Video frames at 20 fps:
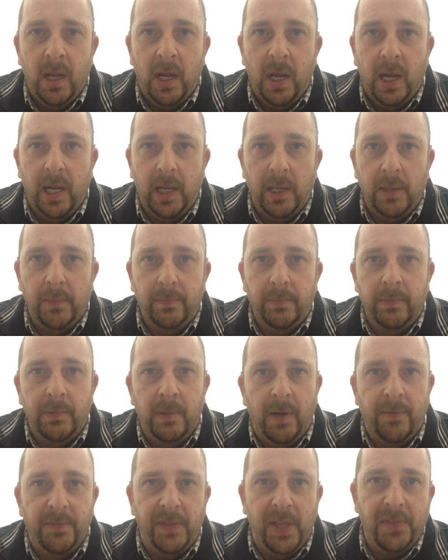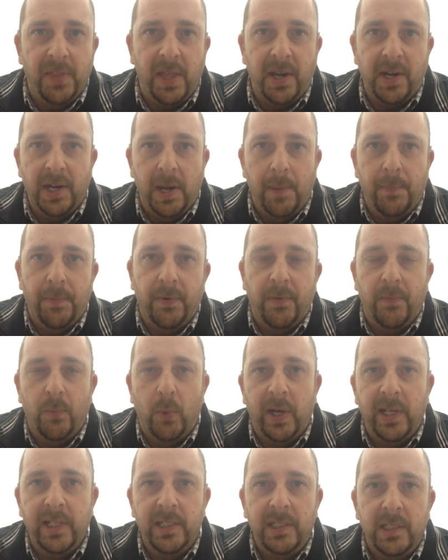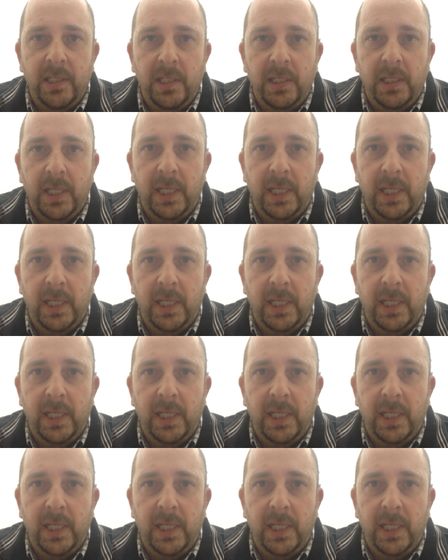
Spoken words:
I've done that a number of ways.